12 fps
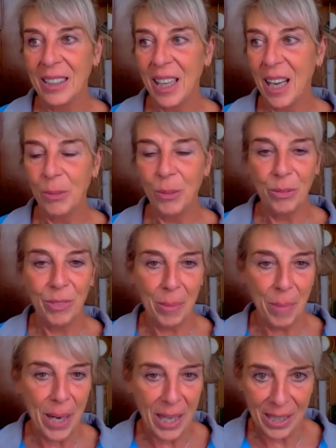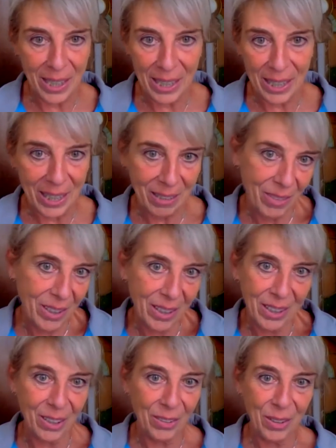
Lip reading: out of their minds. You know,